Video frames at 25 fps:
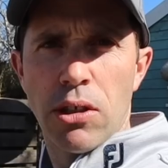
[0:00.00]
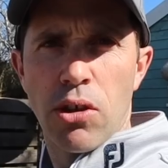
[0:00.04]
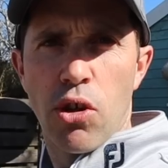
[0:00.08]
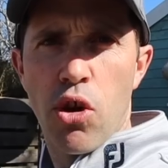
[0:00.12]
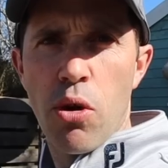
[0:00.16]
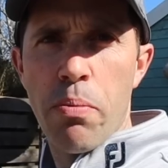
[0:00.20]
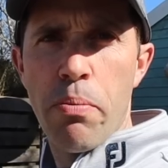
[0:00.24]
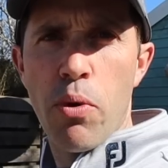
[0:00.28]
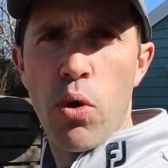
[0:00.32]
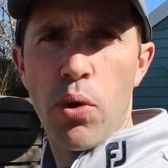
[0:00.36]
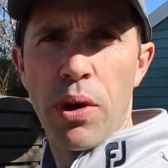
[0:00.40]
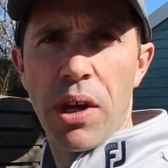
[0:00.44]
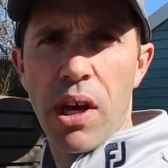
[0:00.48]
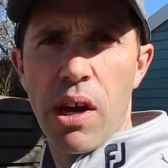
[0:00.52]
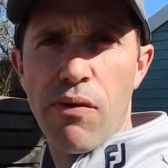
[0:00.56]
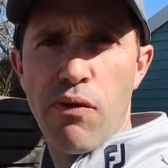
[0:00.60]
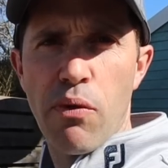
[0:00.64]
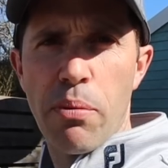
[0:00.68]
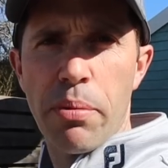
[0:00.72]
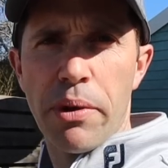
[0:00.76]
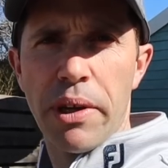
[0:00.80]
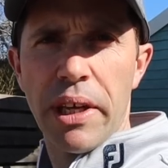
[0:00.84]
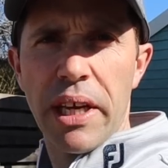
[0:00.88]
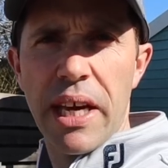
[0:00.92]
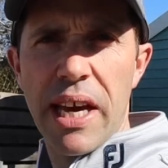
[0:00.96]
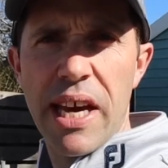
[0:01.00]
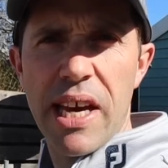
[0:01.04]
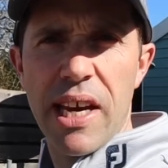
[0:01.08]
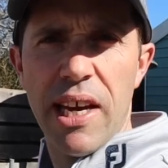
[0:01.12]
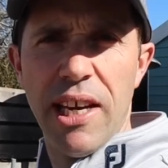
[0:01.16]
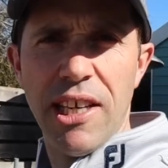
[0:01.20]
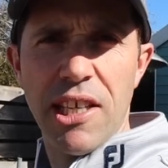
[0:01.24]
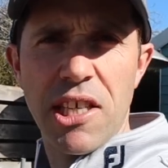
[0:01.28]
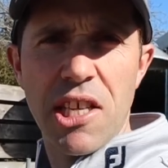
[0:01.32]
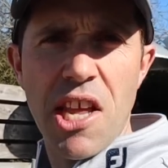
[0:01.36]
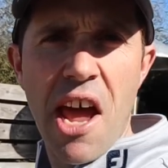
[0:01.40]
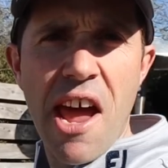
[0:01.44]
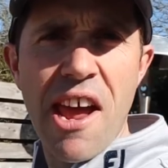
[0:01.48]
Good morning, everybody. It
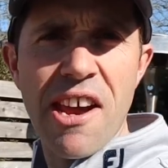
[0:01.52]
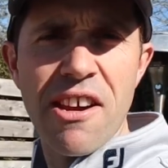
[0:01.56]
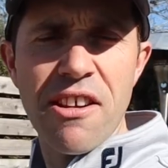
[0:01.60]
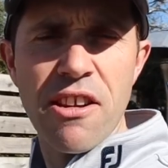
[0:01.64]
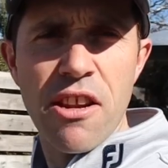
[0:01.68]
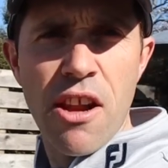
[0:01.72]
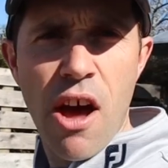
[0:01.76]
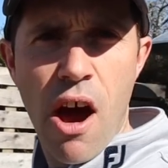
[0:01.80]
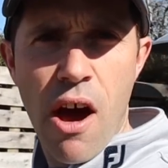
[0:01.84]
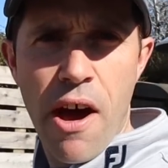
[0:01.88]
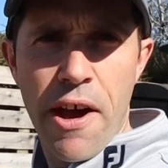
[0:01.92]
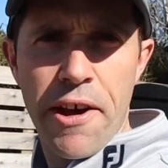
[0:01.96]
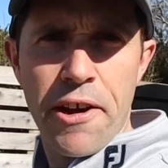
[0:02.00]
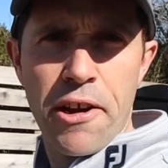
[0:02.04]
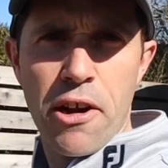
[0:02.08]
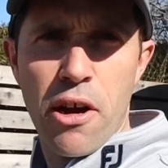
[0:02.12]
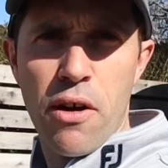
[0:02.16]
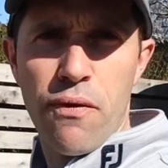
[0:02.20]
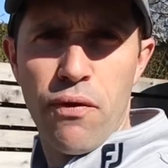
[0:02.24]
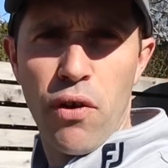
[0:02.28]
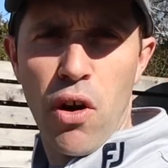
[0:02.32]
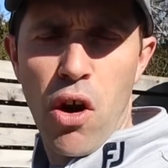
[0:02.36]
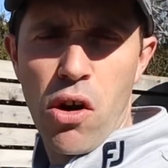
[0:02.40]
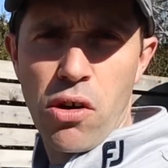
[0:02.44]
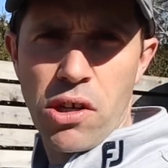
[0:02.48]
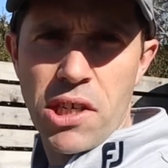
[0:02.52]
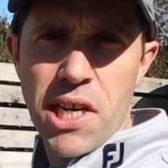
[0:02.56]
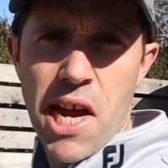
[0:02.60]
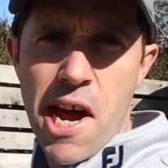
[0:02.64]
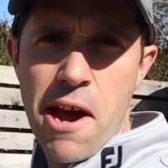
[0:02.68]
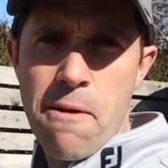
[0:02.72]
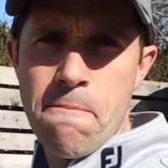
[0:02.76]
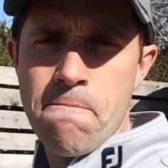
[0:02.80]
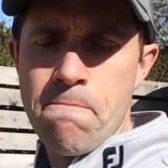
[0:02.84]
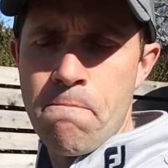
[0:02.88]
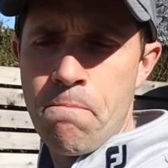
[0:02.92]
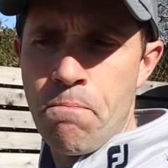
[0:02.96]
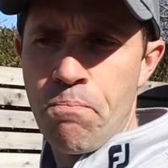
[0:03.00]
is day 9 of
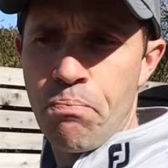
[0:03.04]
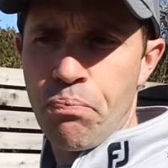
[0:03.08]
lockdown.